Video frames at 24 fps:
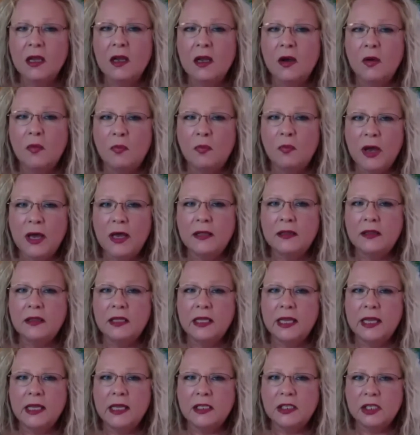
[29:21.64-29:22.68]
But
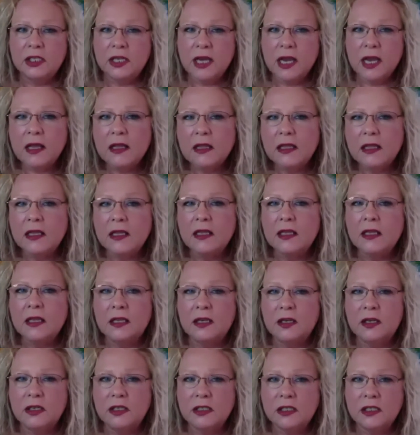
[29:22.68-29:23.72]
the angelic
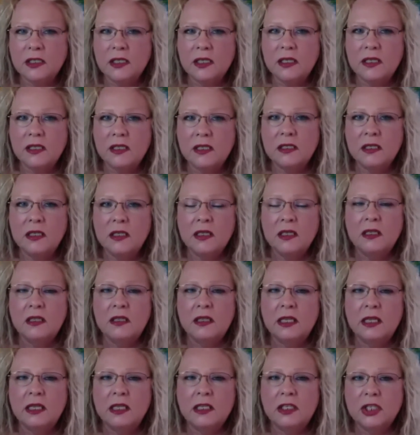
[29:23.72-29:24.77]
energies,
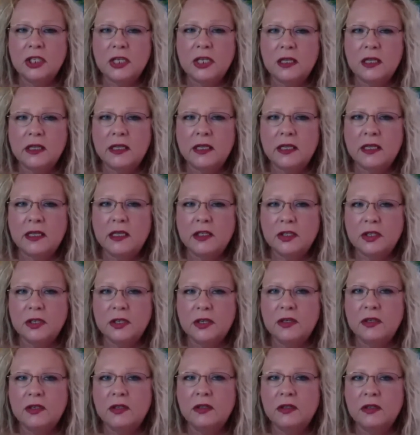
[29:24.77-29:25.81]
the angelic
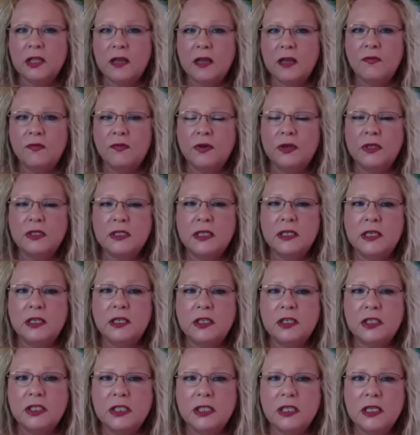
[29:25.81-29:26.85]
eternal life force
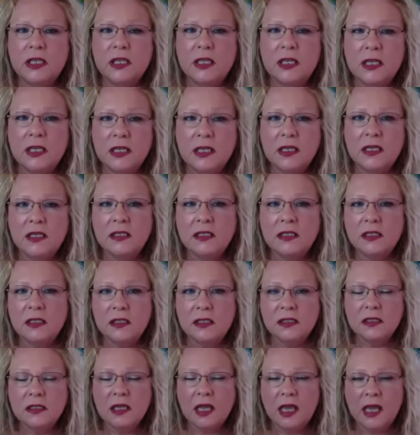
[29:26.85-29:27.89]
energy
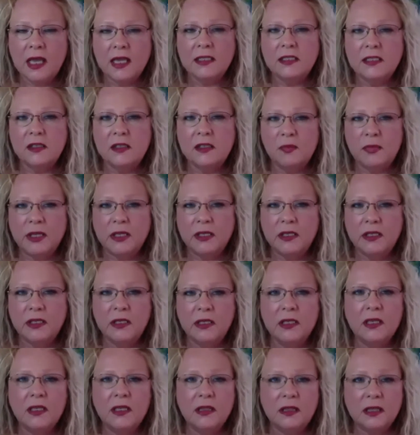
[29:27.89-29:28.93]
has dominion
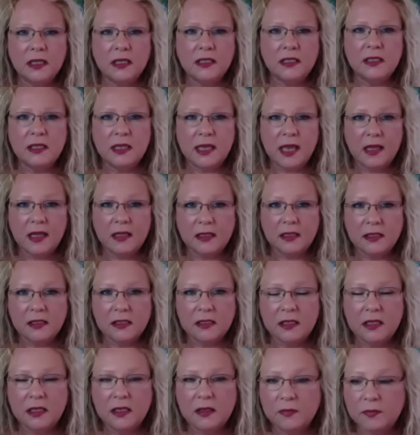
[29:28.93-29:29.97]
in this
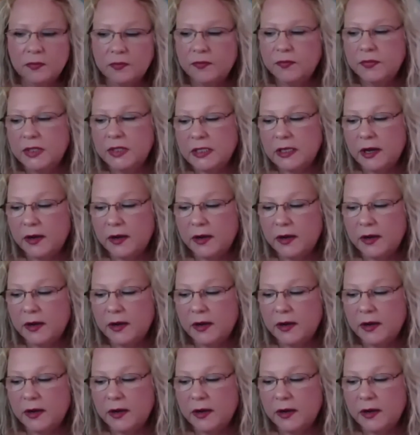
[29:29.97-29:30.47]
galaxy. So